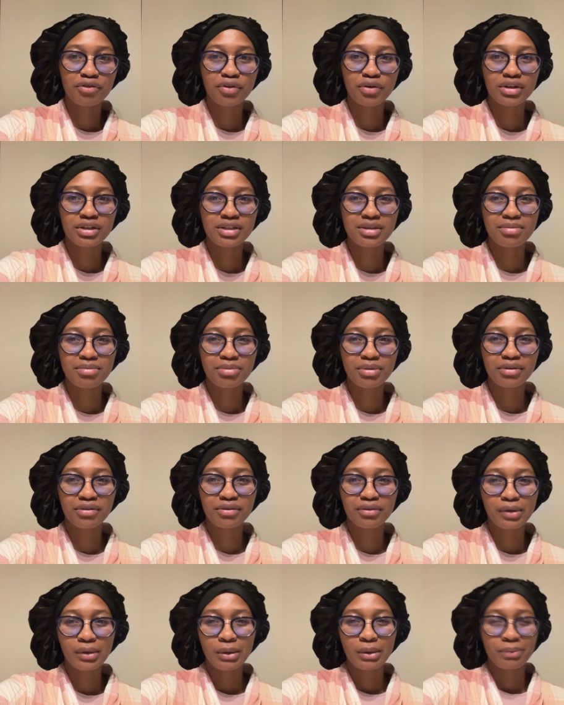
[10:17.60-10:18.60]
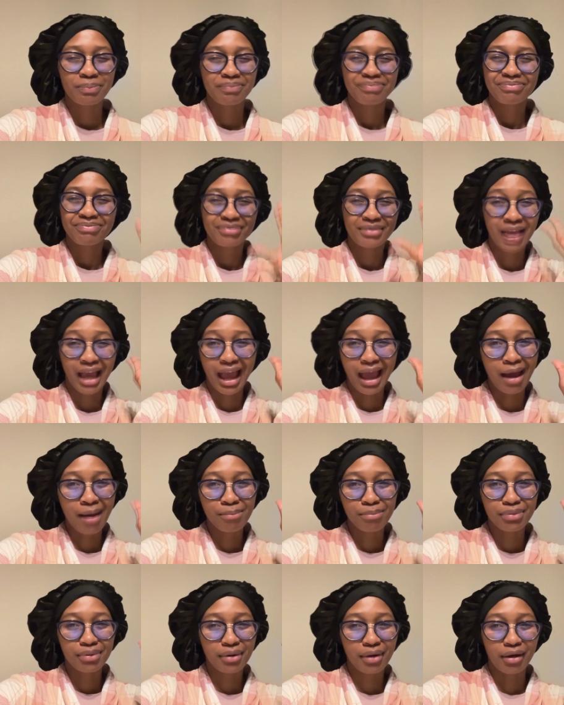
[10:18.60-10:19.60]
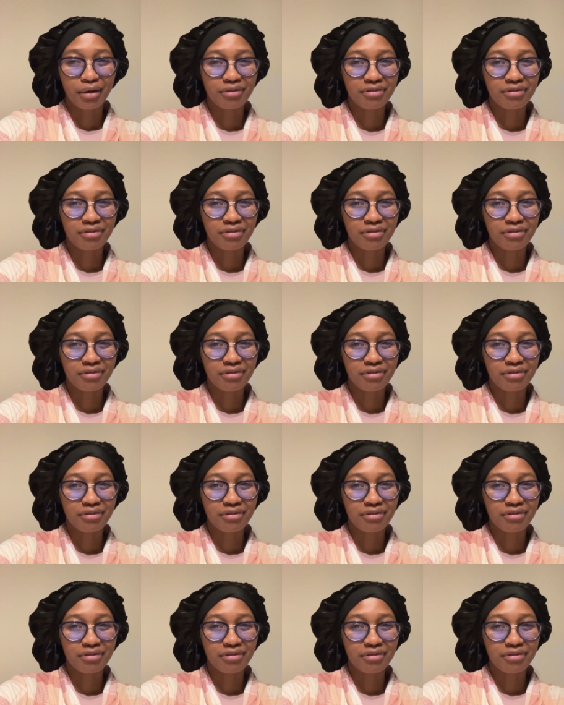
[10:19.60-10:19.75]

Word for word: for a simple app on